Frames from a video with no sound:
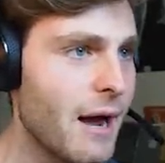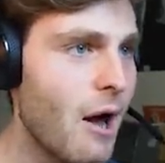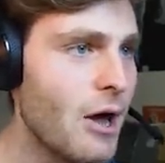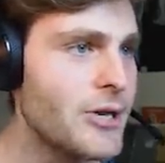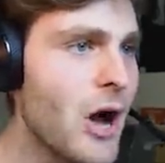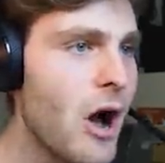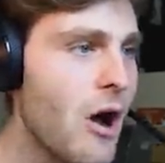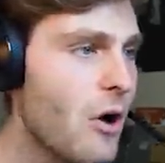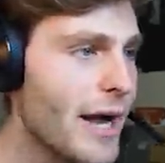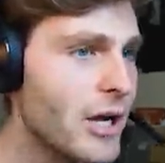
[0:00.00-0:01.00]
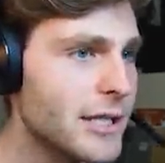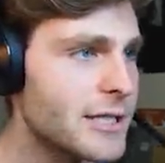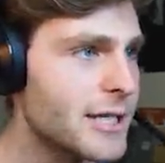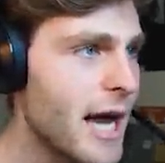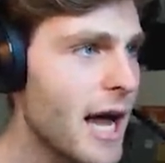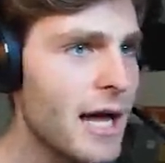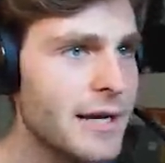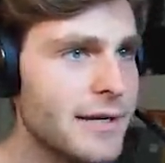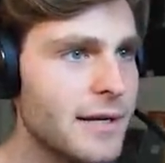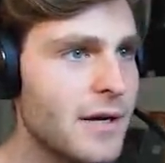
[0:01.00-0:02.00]
Oh no, I got the
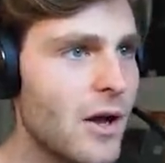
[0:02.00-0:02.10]
gun!